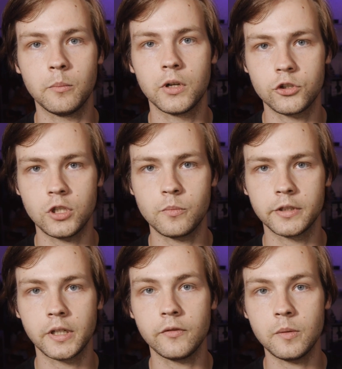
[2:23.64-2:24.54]
much cheaper
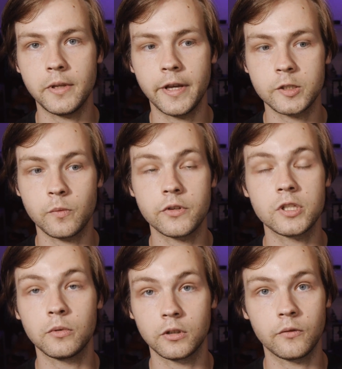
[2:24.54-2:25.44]
than a VPS with
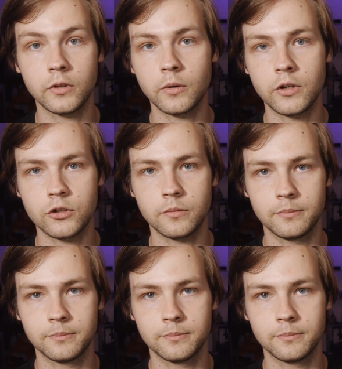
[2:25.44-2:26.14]
similar configuration.